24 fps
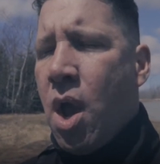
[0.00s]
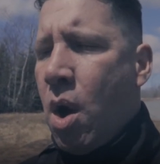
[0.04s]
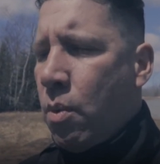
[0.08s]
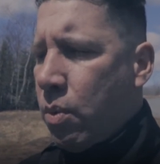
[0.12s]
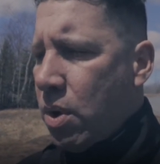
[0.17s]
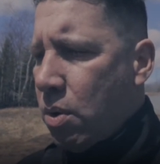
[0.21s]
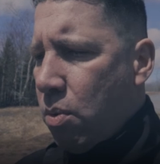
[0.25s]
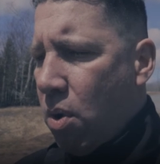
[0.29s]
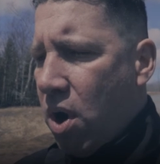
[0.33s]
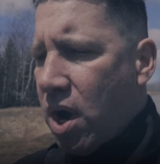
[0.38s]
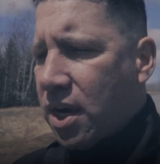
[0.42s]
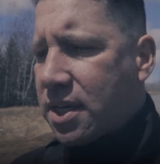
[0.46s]

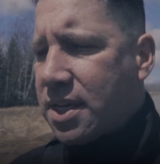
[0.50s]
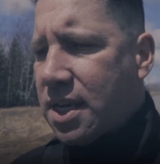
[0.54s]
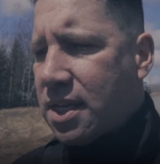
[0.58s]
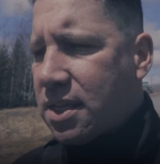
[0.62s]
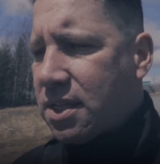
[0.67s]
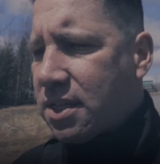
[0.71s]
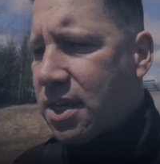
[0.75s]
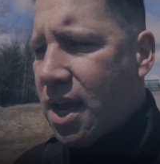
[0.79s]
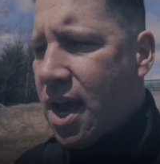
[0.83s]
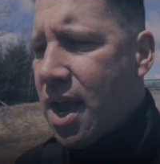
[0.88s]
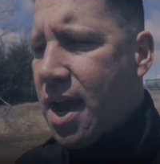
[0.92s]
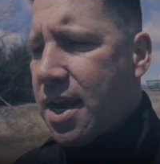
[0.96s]
We walked
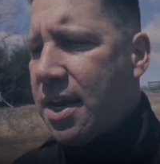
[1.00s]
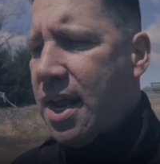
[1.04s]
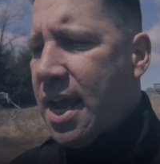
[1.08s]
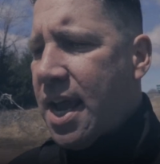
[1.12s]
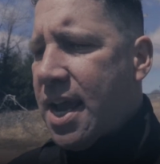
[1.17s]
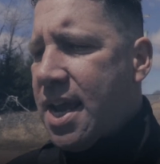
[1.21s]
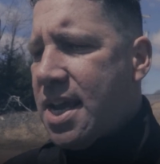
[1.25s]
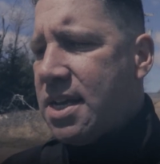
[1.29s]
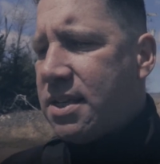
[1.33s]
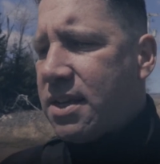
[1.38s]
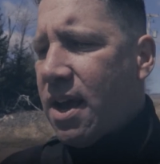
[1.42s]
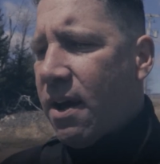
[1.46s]
inside.
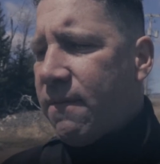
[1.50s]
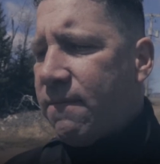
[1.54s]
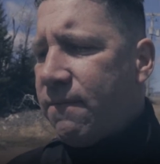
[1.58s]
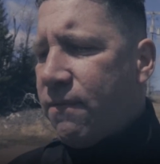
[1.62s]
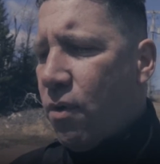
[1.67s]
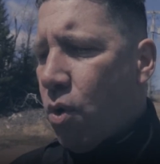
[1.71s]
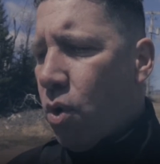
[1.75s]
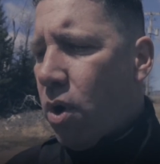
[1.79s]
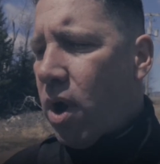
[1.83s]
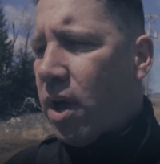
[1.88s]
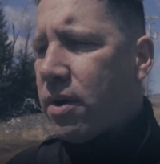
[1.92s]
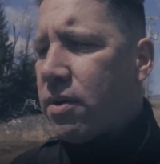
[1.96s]
He's got
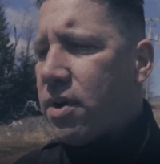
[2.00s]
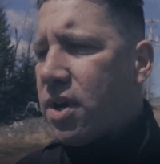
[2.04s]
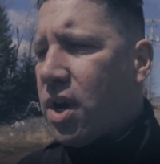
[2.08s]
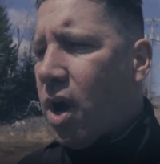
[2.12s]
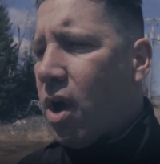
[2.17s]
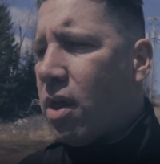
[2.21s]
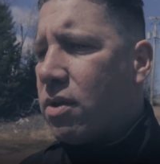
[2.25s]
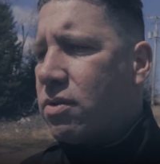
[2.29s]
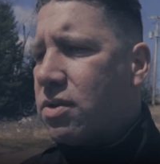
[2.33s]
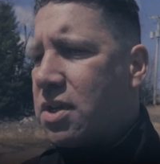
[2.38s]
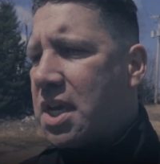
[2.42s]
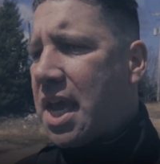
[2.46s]

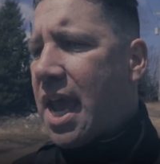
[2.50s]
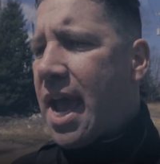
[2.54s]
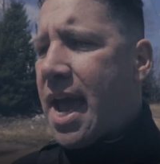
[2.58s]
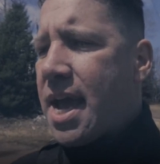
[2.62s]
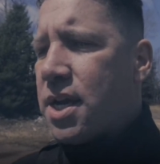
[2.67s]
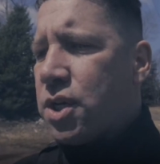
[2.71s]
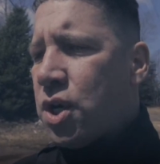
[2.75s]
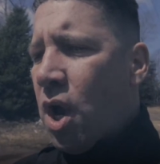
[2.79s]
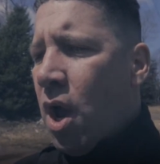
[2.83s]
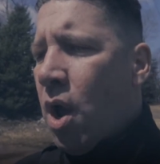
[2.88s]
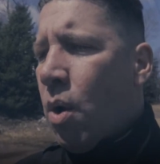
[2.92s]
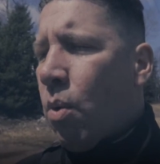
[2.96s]
$400
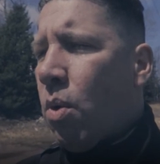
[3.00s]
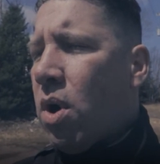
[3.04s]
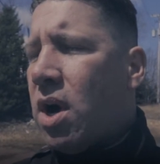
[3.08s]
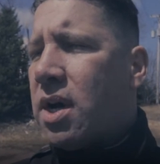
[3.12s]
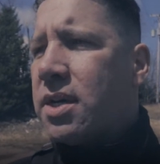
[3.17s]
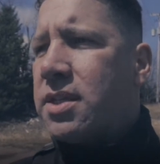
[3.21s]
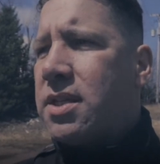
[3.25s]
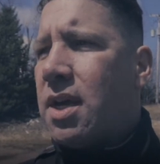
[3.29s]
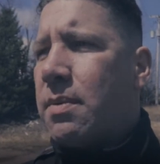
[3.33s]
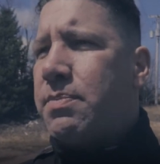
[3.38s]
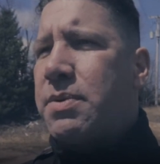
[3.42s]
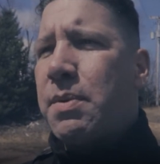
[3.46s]
cash,
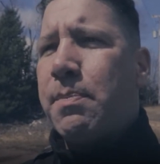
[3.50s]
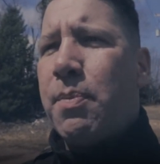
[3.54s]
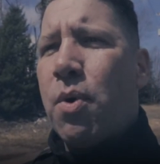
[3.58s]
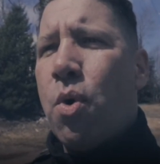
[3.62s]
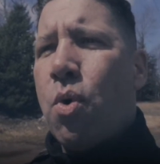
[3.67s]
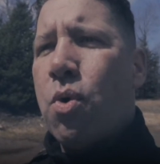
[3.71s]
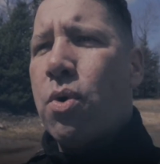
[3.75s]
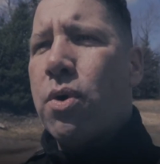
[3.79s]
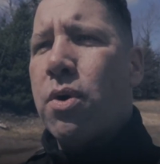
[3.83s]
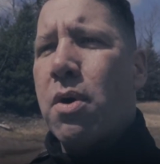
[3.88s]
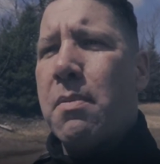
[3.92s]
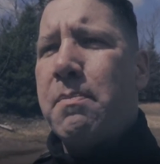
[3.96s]
walks up to
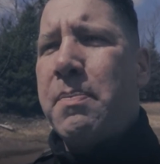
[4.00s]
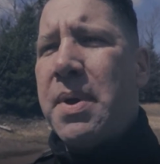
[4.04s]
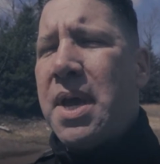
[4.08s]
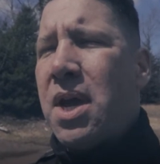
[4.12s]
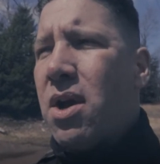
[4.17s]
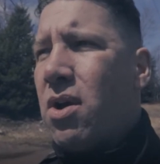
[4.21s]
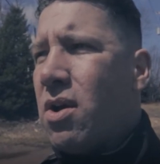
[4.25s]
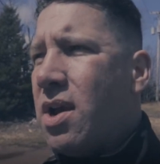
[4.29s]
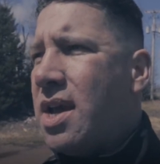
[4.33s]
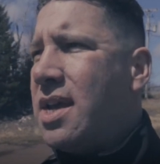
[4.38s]
order a beer.